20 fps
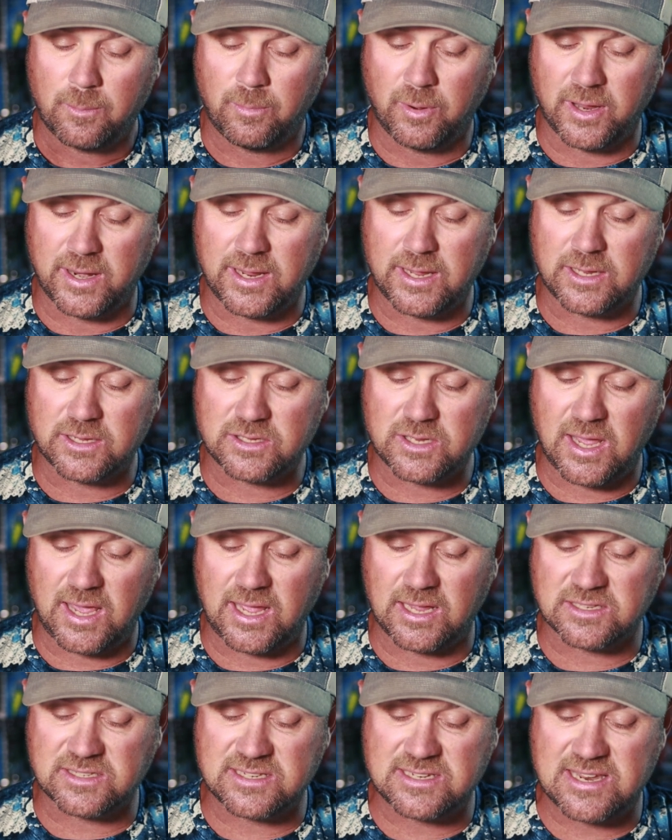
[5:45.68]
but
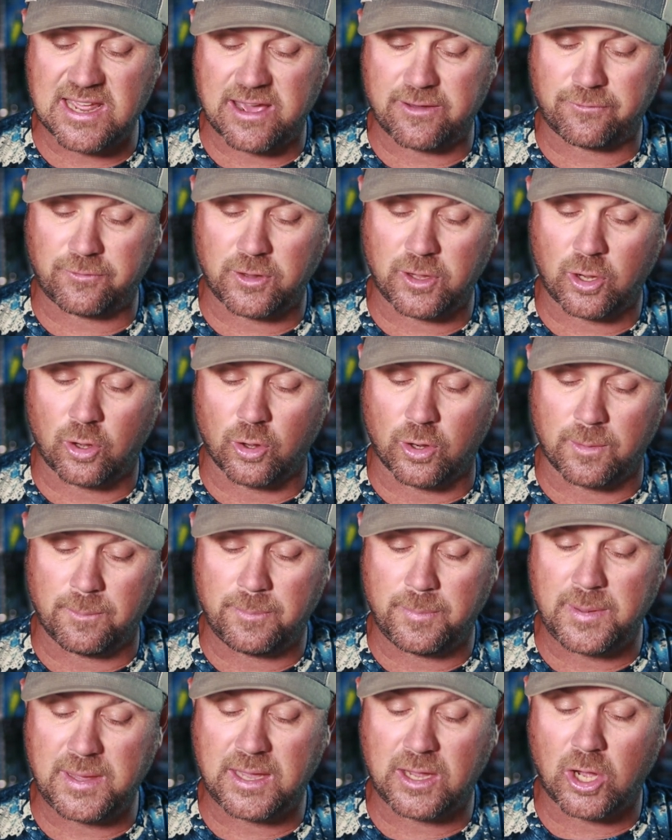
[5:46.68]
it's definitely gonna
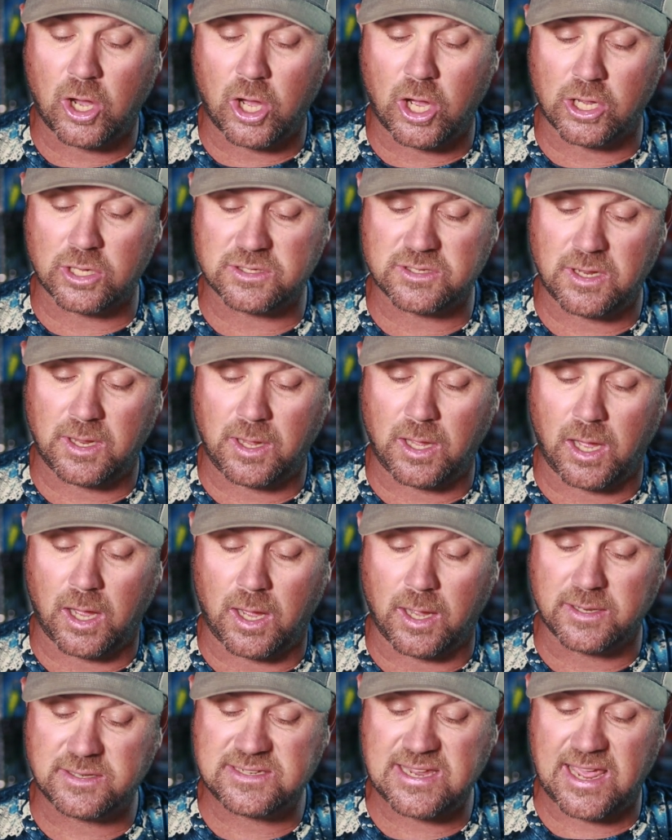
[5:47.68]
be
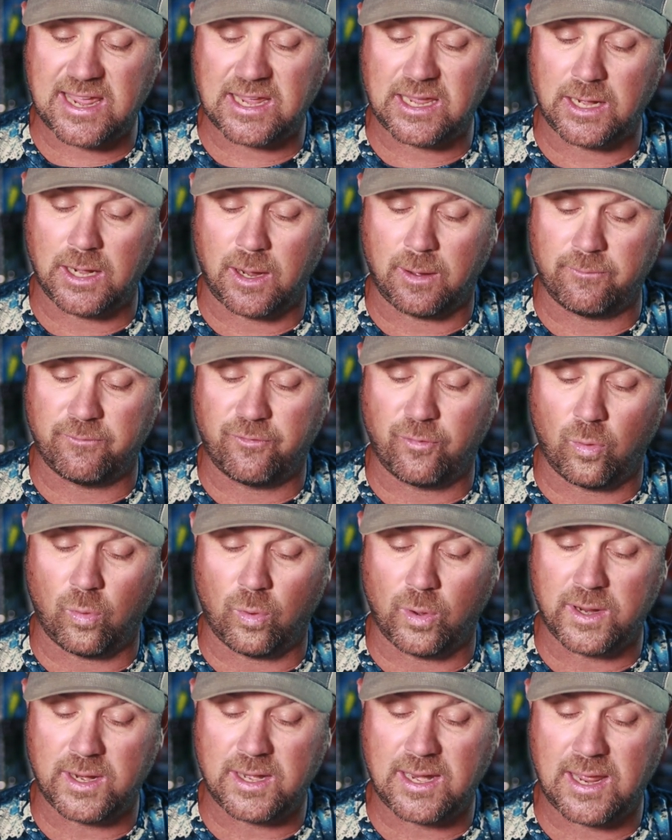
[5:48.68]
taking up
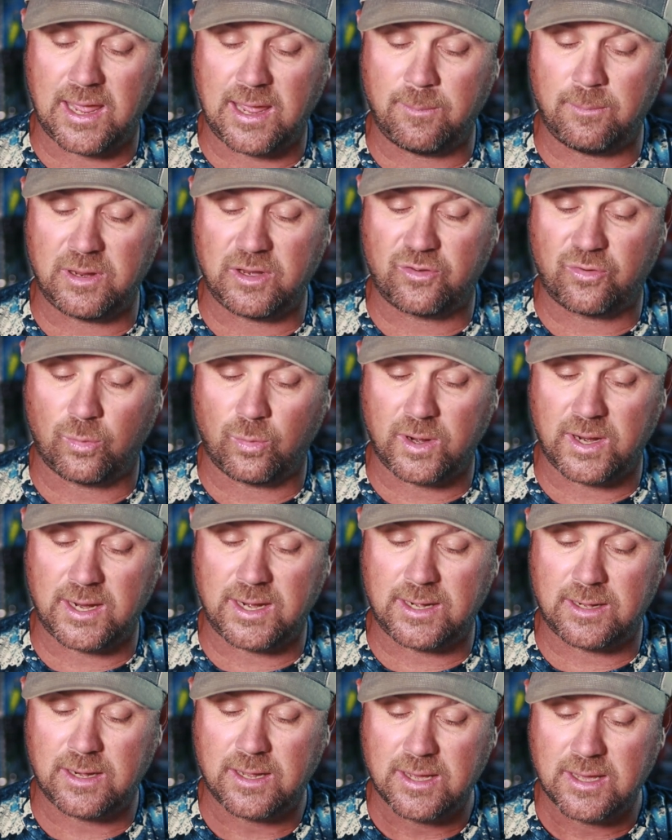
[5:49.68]
void in
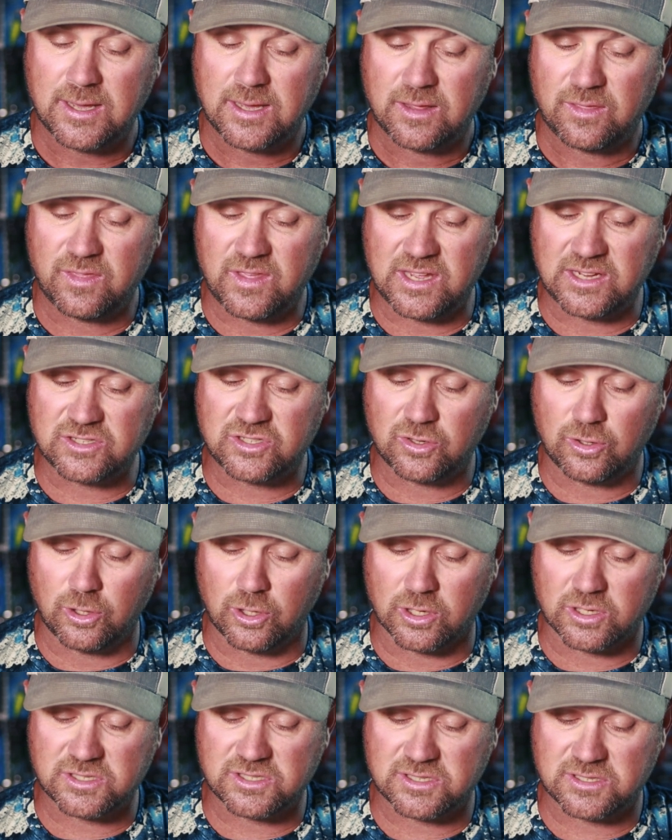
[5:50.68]
between these
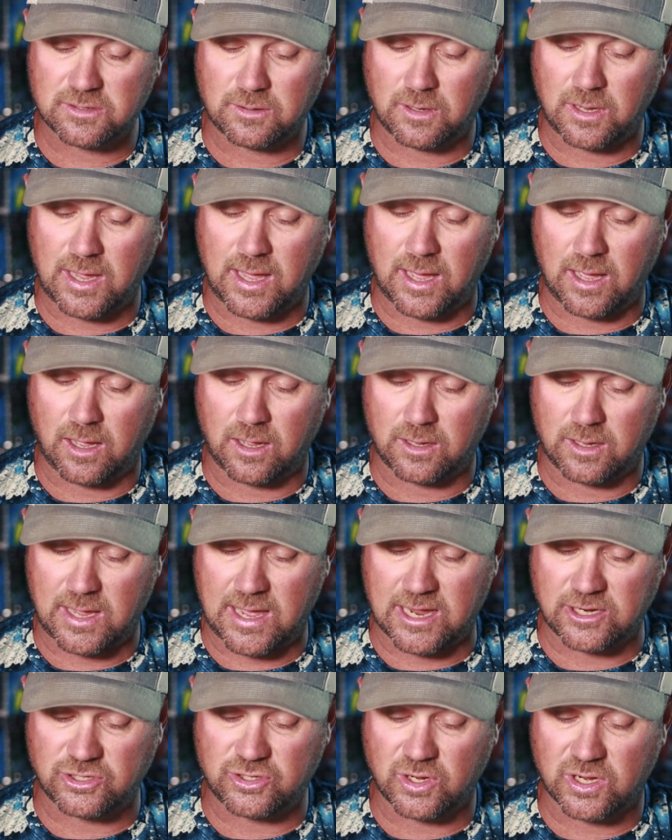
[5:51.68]
hooks,
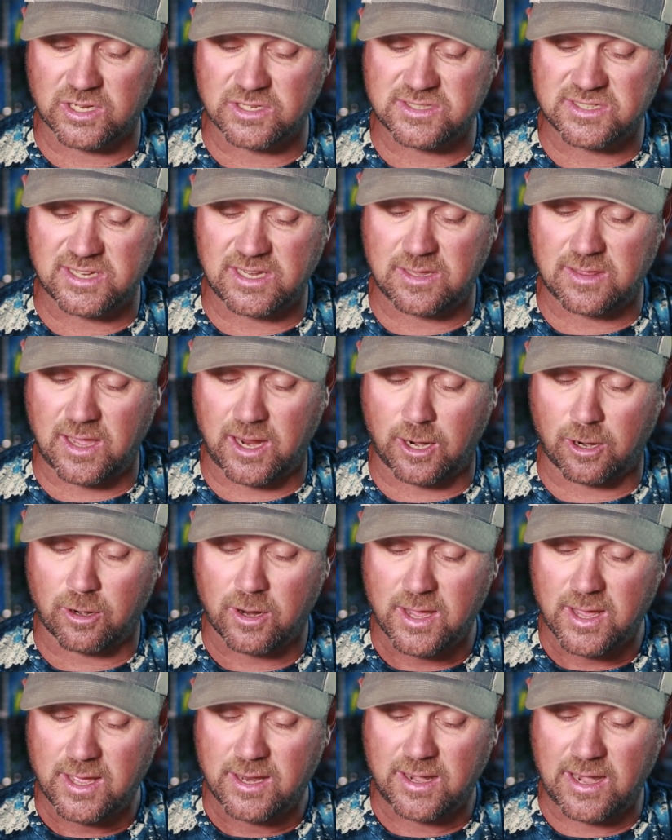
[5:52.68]
as you can see there.
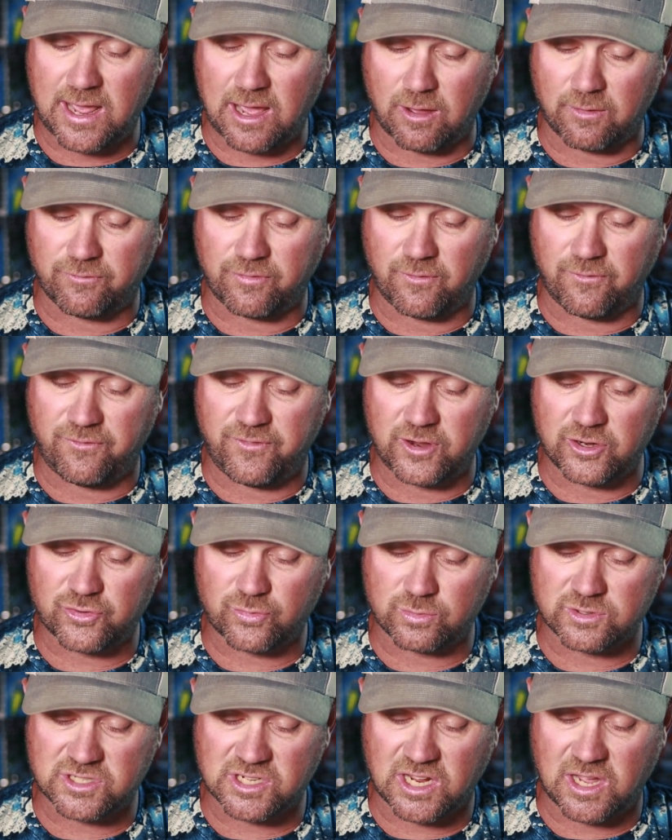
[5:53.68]
Now, if the
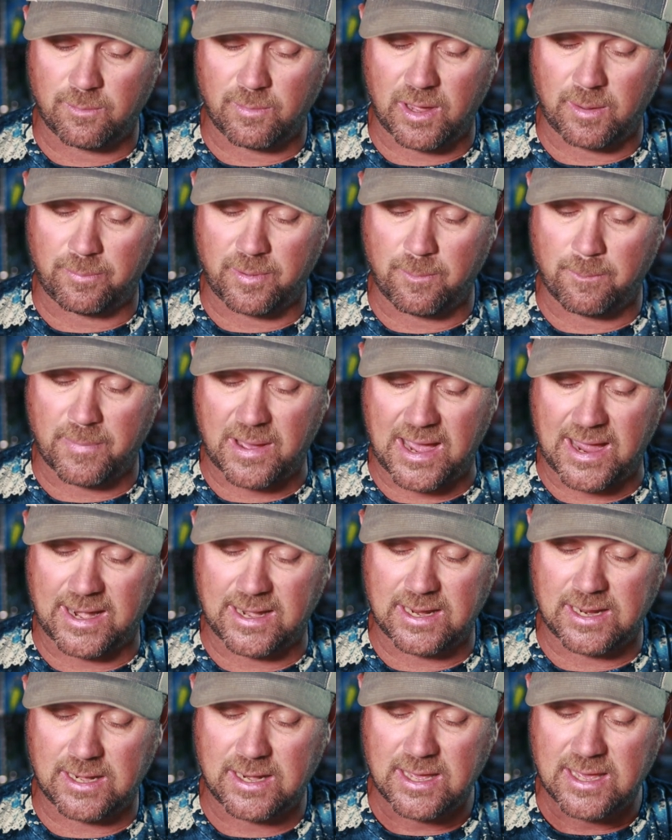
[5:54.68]
fish was to come up and bite
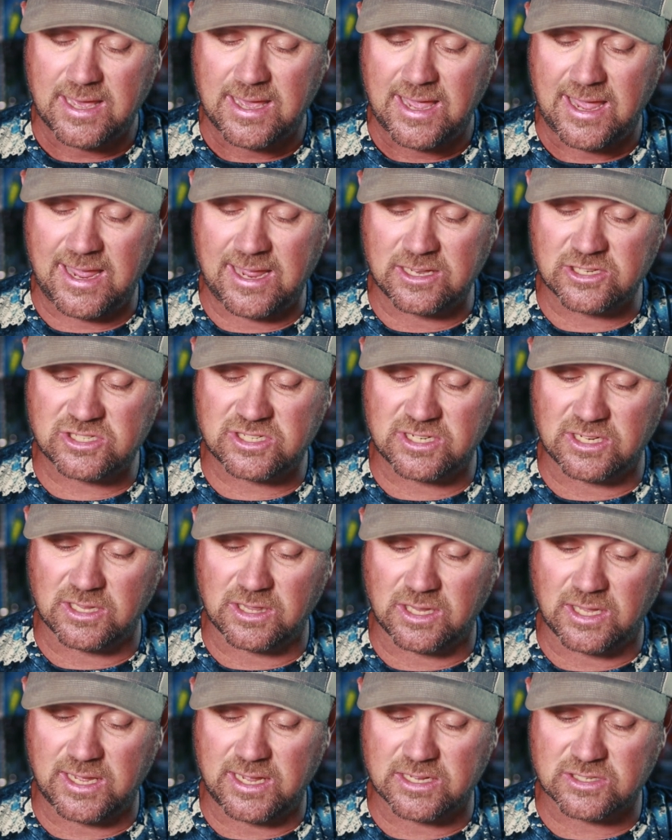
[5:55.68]
it,
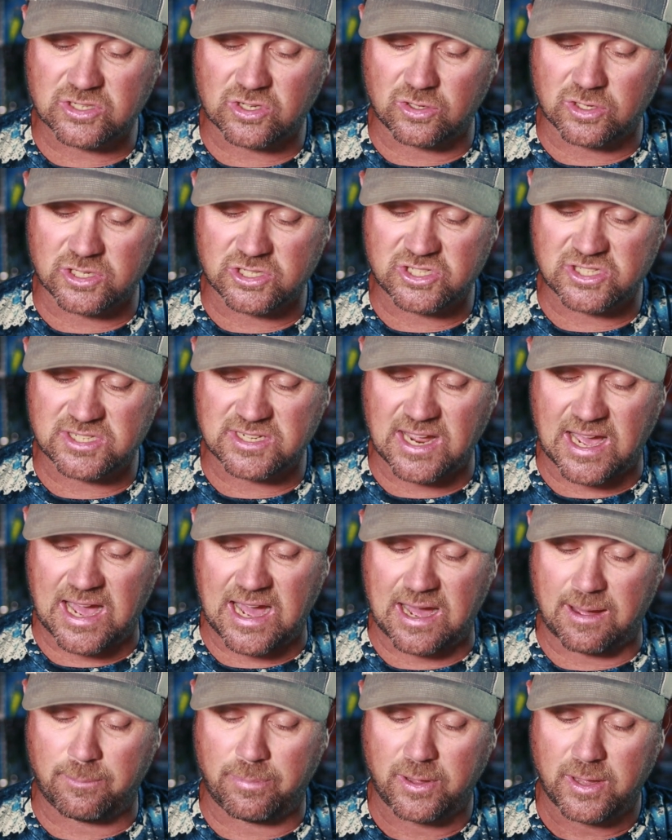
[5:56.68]
instantly it's gonna
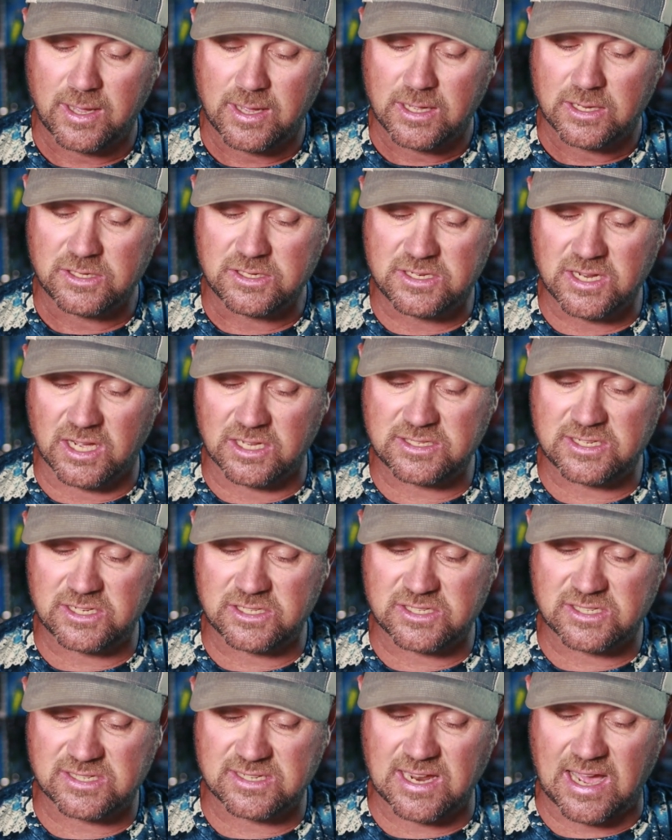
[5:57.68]
stop. Does
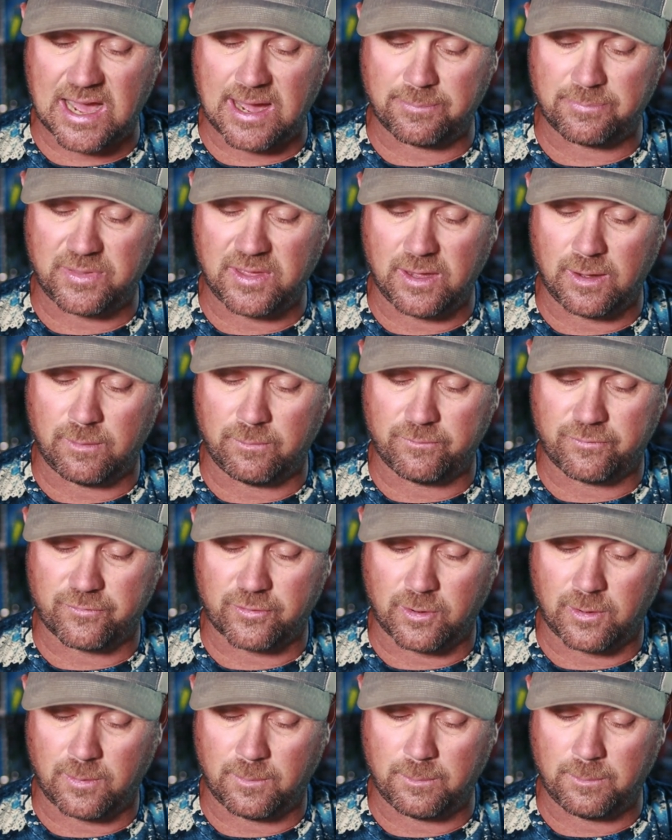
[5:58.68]
it stop them
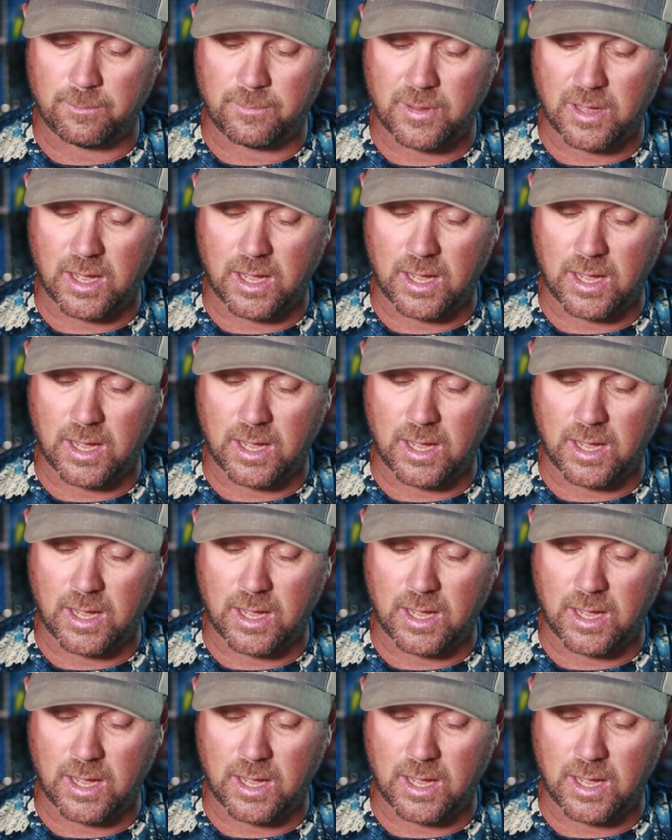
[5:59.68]
from